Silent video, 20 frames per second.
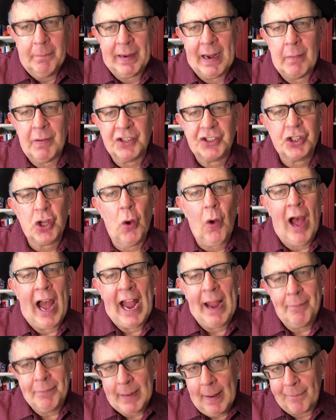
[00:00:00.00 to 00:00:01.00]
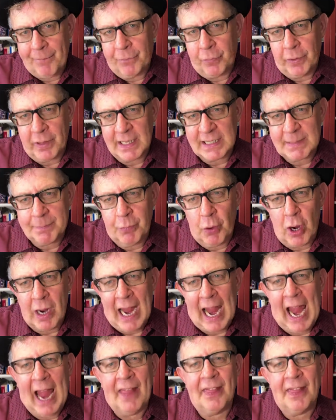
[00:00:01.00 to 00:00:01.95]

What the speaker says: But I was so hyped up for this book,